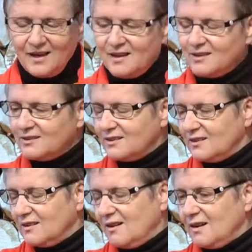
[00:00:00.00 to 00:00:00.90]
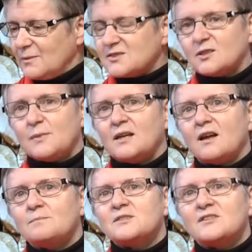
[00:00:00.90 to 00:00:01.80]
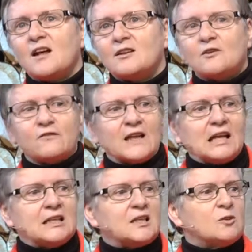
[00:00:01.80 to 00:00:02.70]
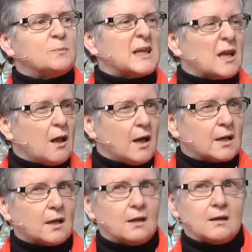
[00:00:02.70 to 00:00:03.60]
And I must admit, i am starting to feel a little bit like